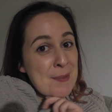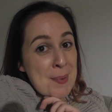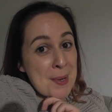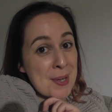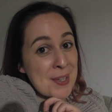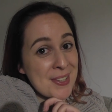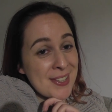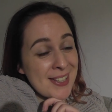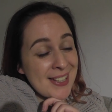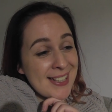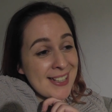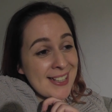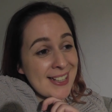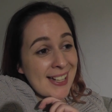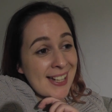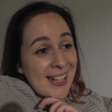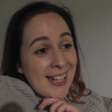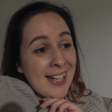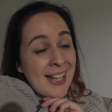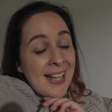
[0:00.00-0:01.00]
her birthday
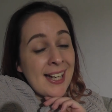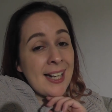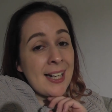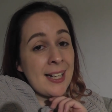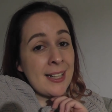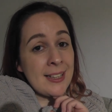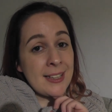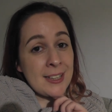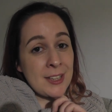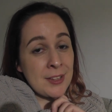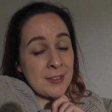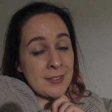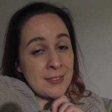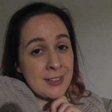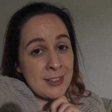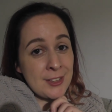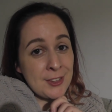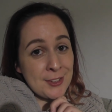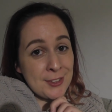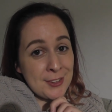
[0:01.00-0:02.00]
today and it
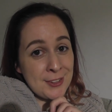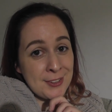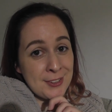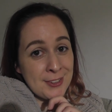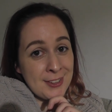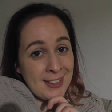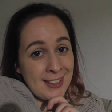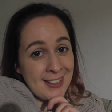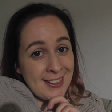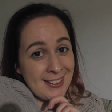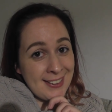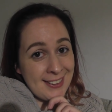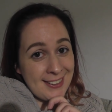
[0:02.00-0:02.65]
currently just looks like